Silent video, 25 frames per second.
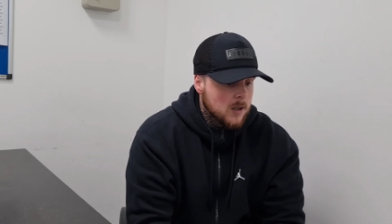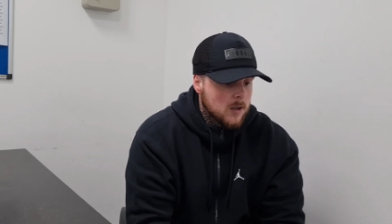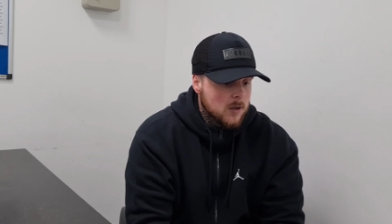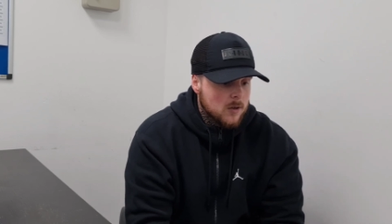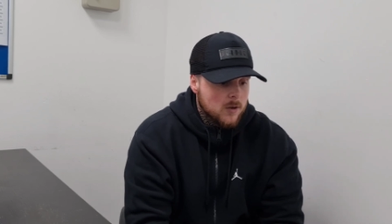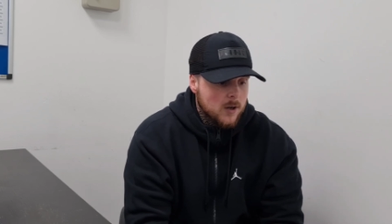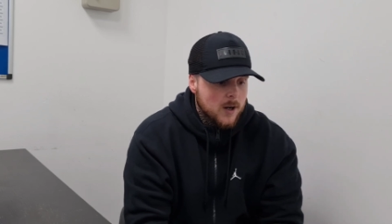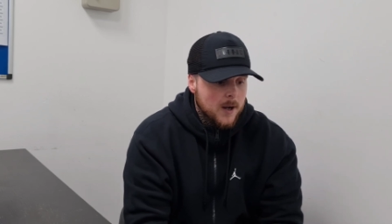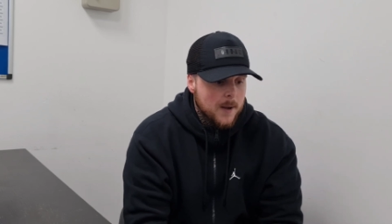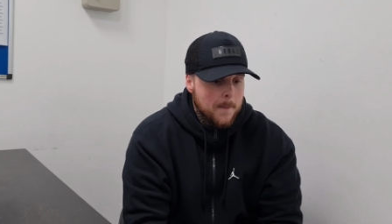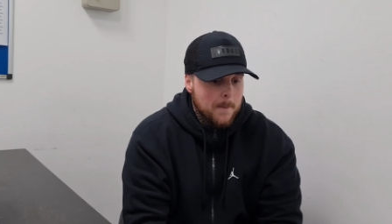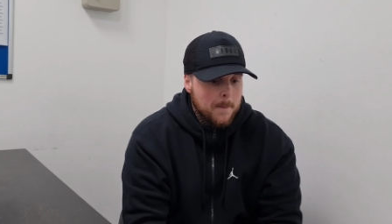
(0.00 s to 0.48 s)

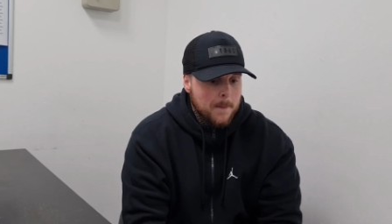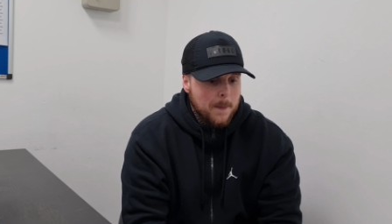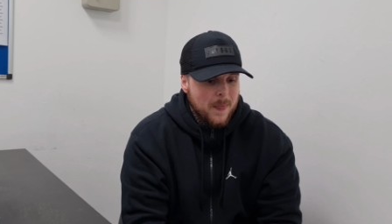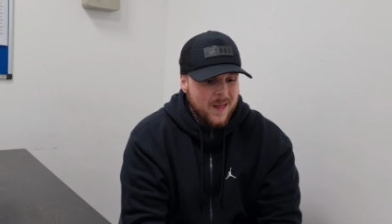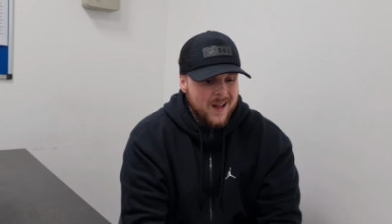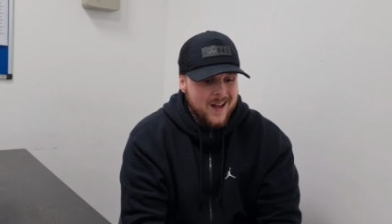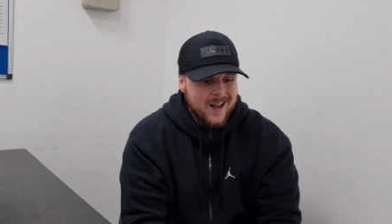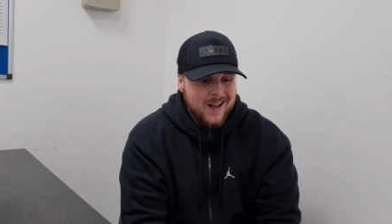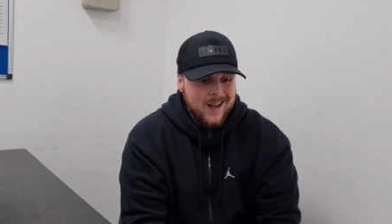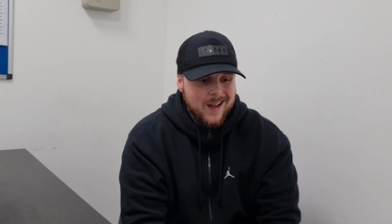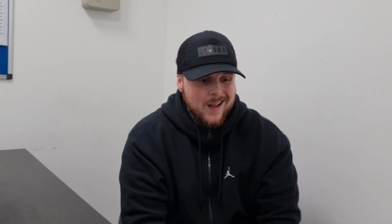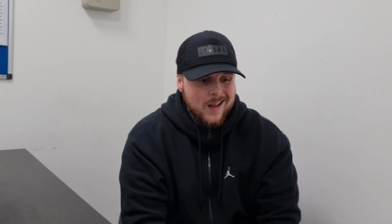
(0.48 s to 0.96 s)
all right,
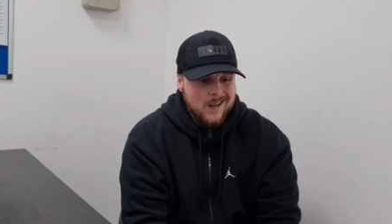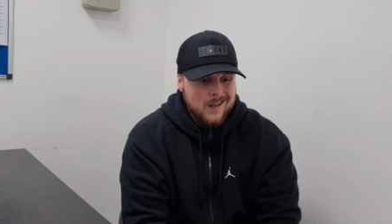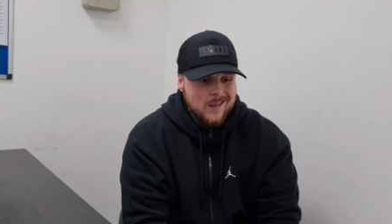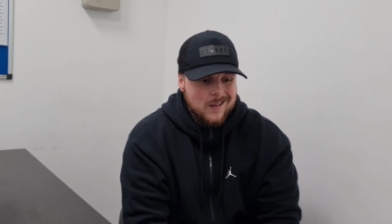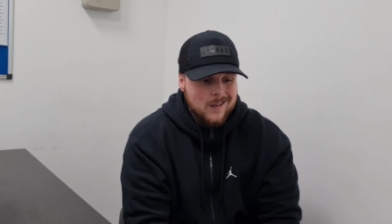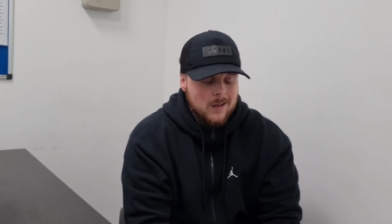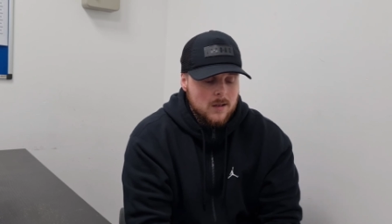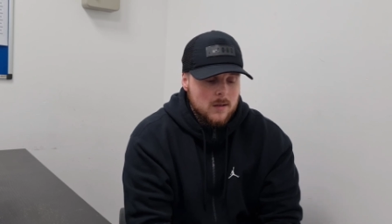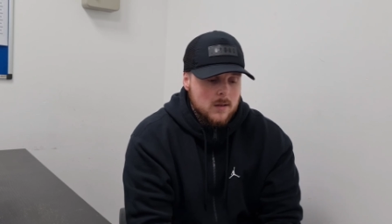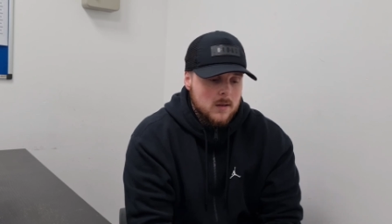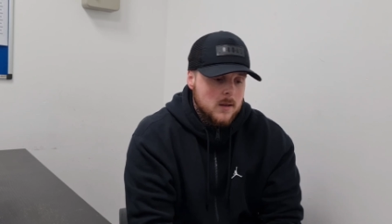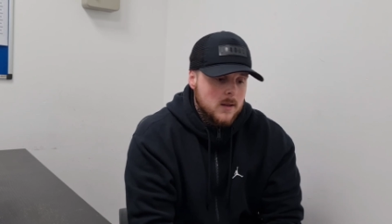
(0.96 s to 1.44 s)

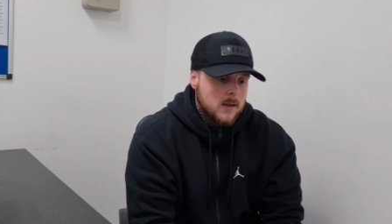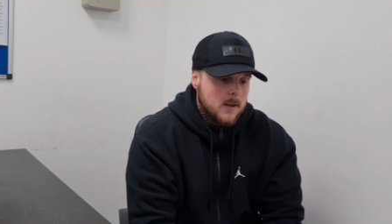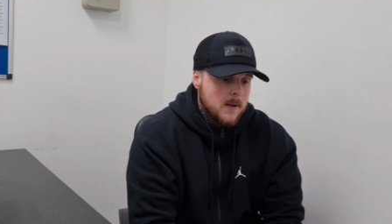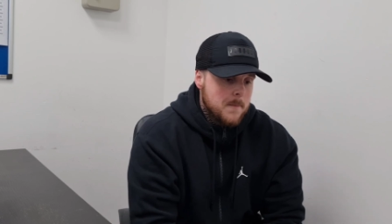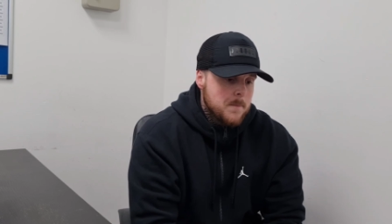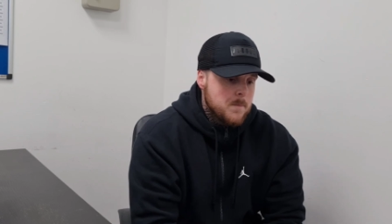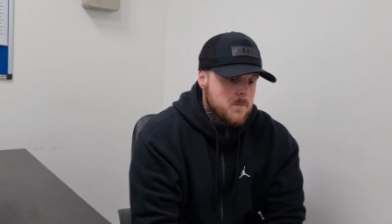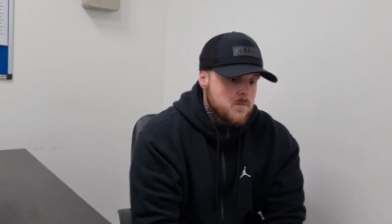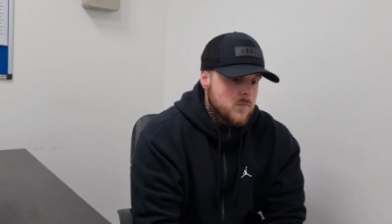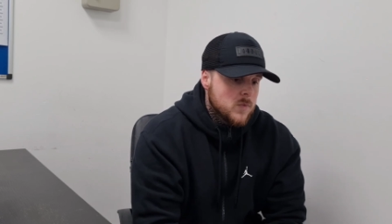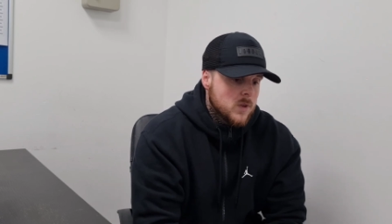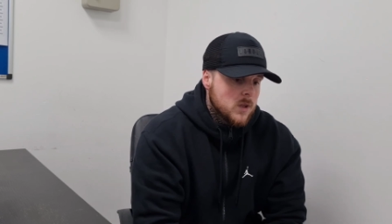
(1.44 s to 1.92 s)
and
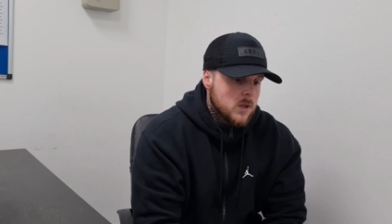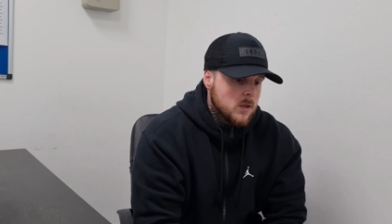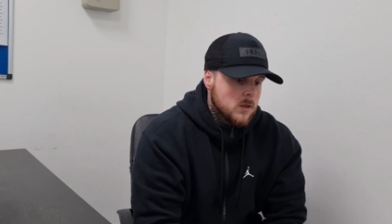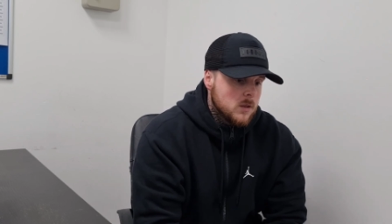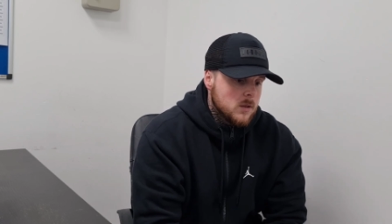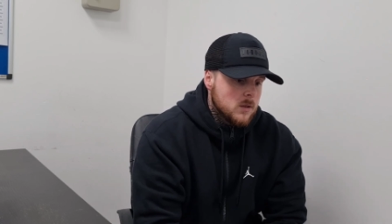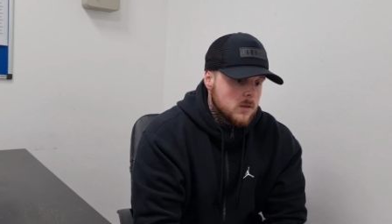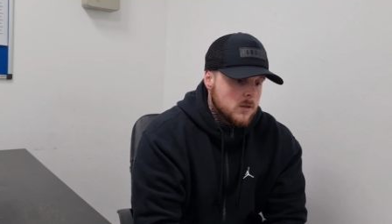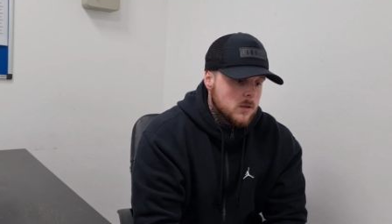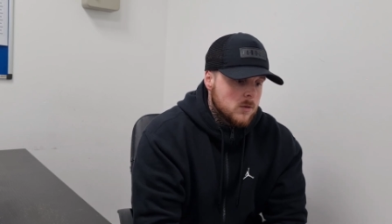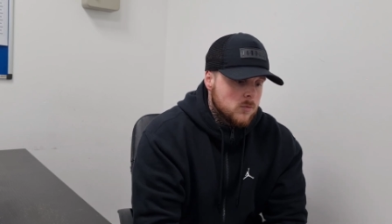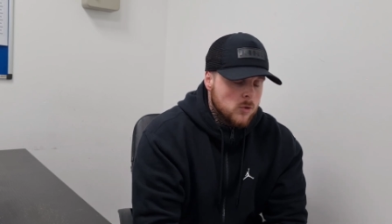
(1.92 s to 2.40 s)

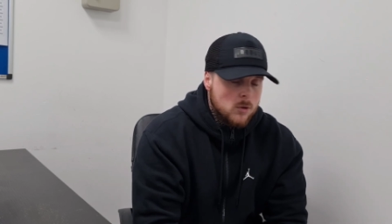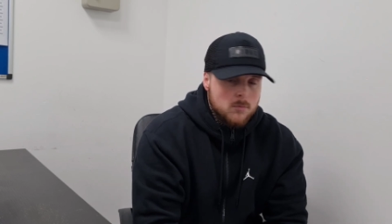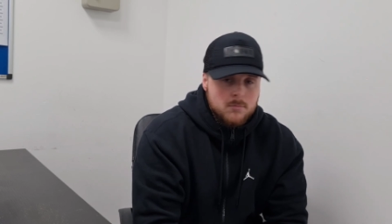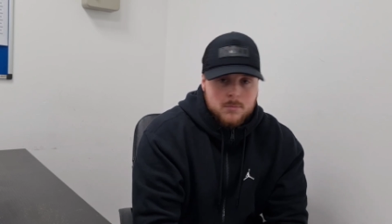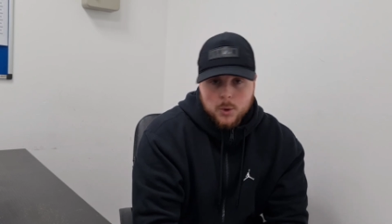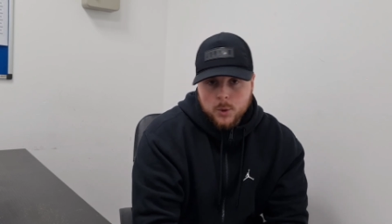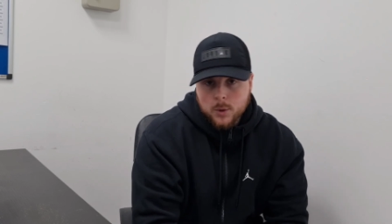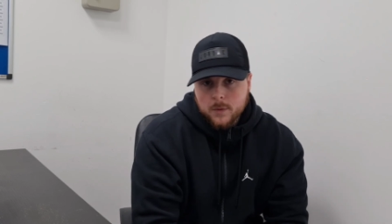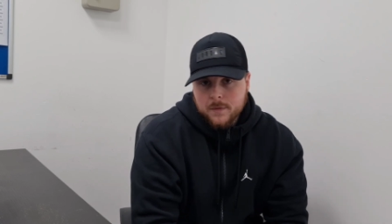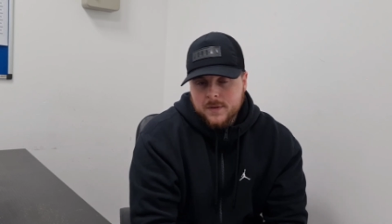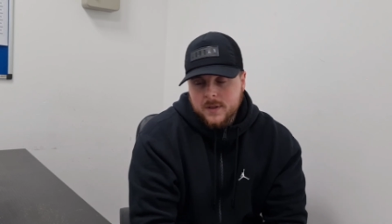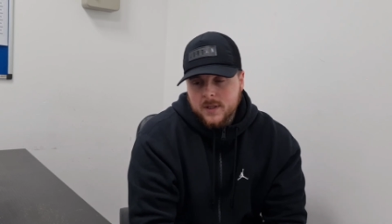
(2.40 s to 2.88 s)
the
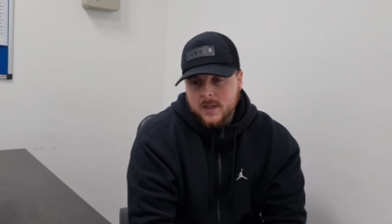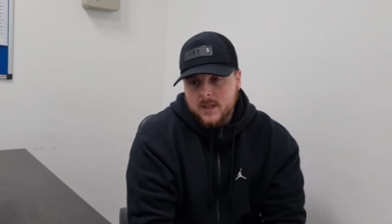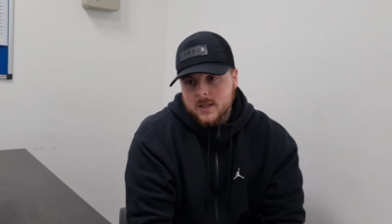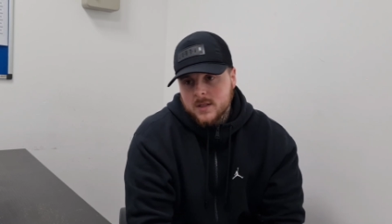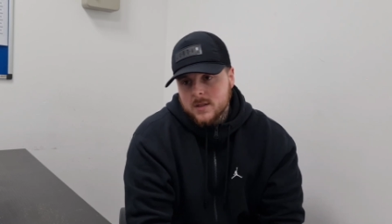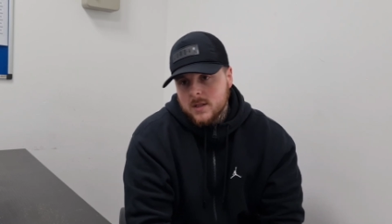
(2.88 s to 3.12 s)
run moved.